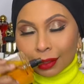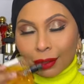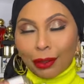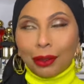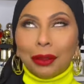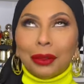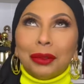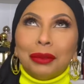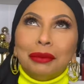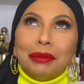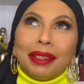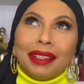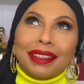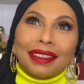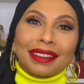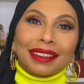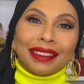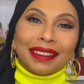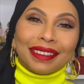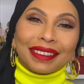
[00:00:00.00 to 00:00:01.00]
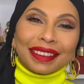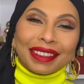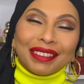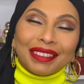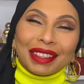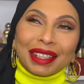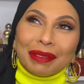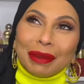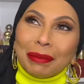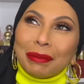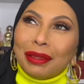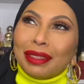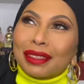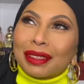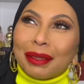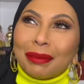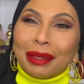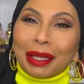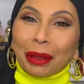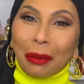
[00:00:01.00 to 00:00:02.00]
Oh my God, every time I pull this,
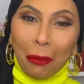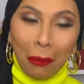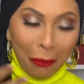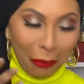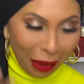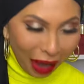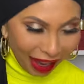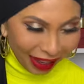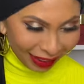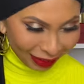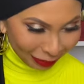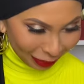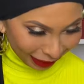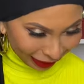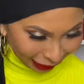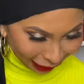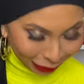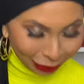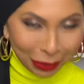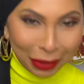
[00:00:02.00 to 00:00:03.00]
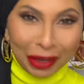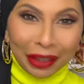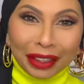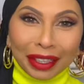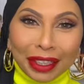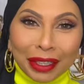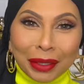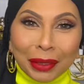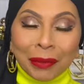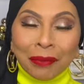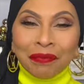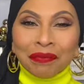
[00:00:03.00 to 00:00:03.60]
I'm like, why am I not wearing you?